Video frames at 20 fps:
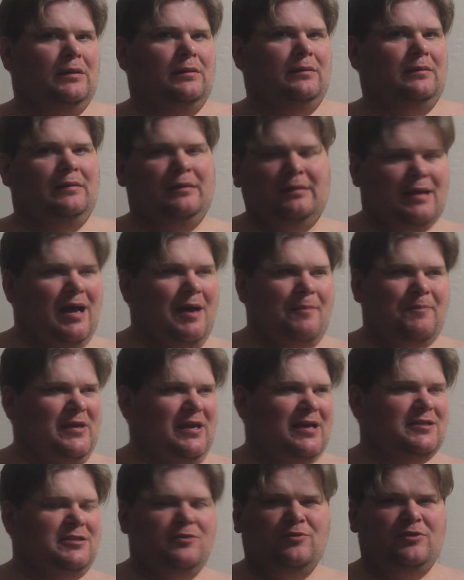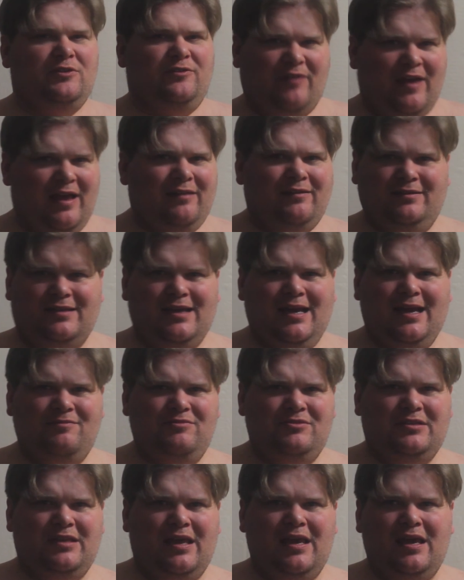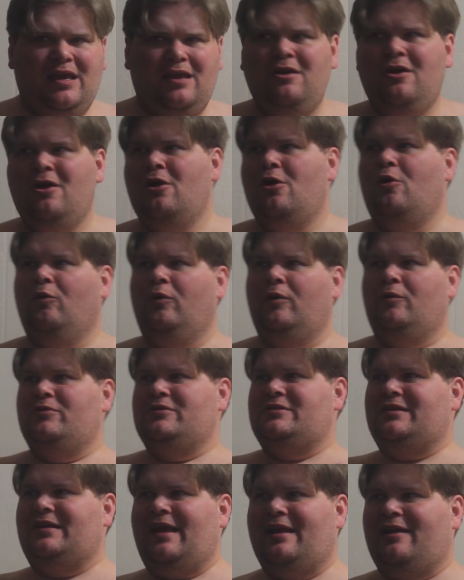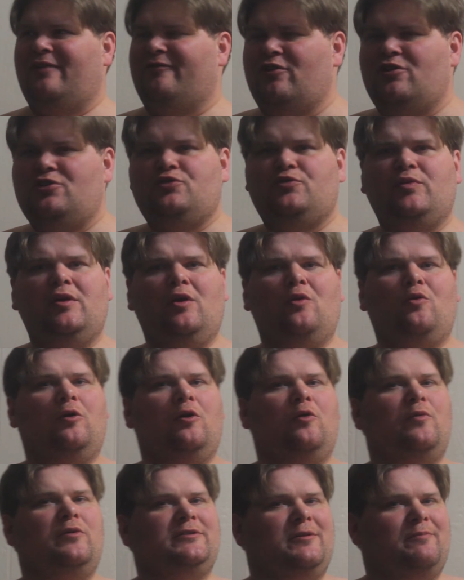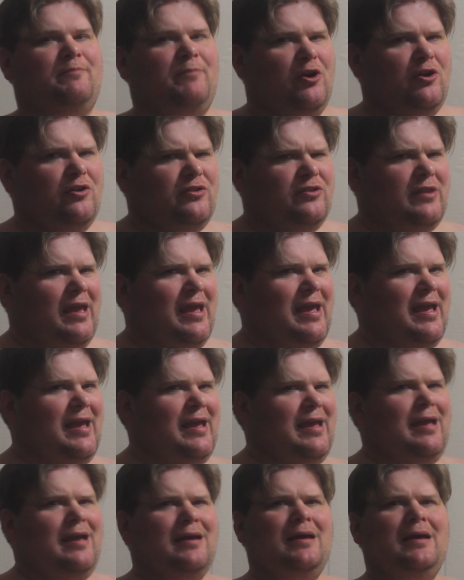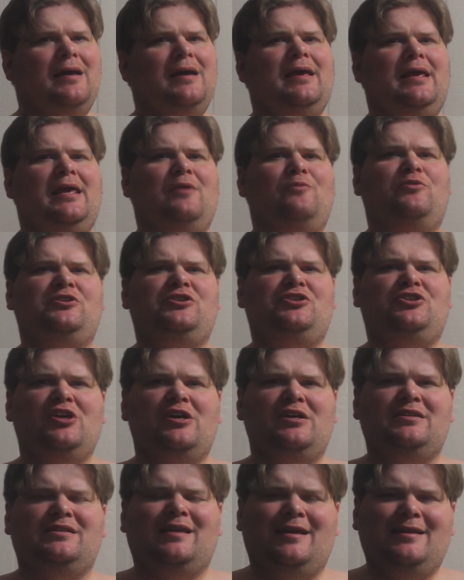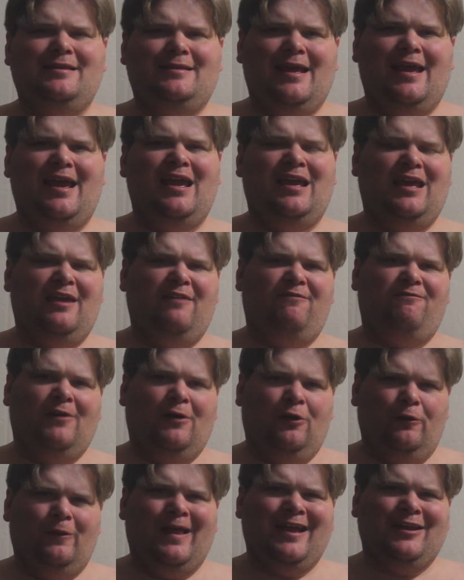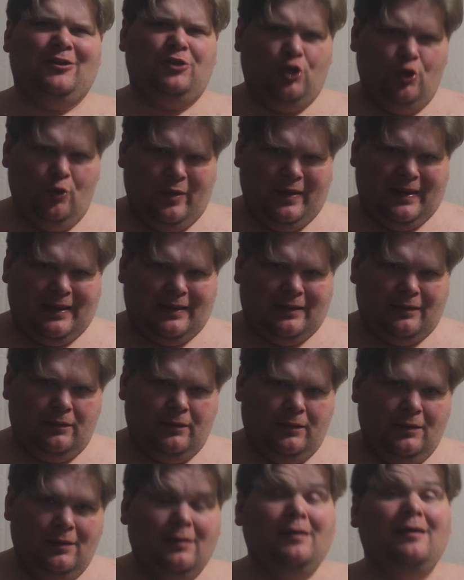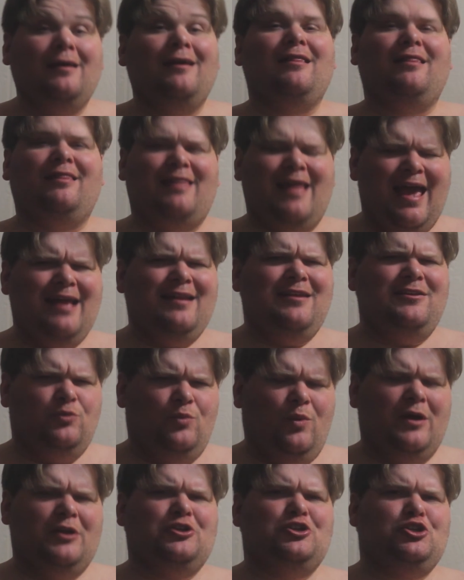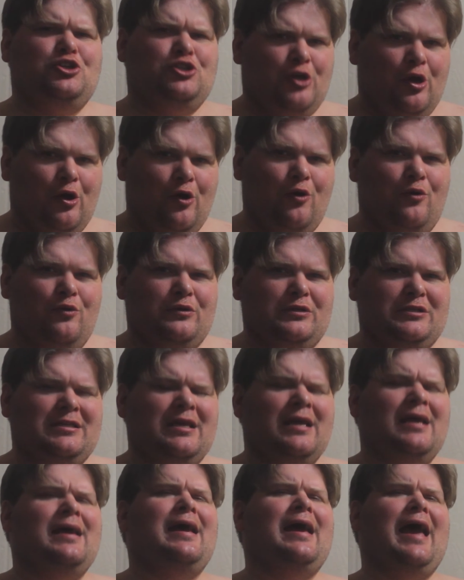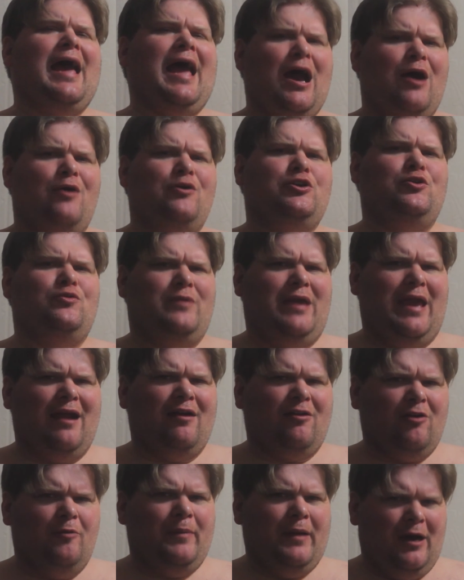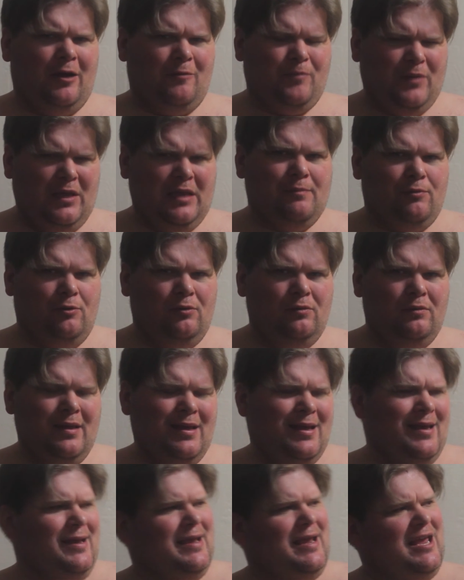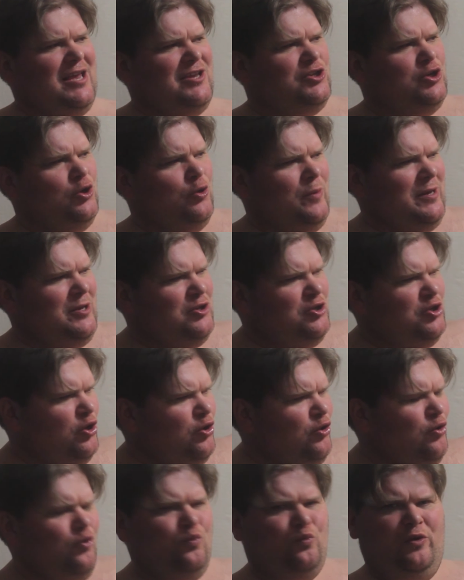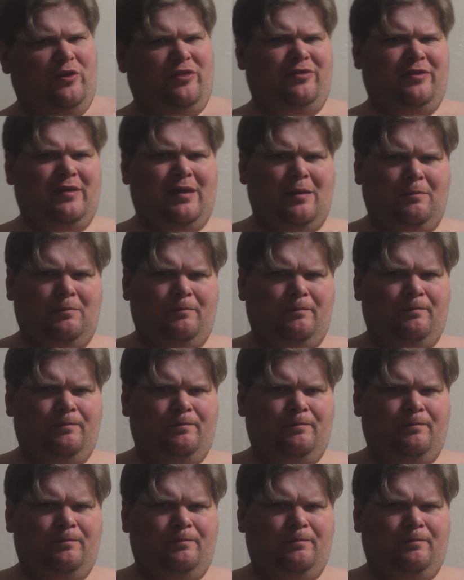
Not because it was Valentine's Day, or it was an anniversary, or it was a birthday. It was just a day he felt like doing it. That is what shows how you care about people, is you're in tune with them.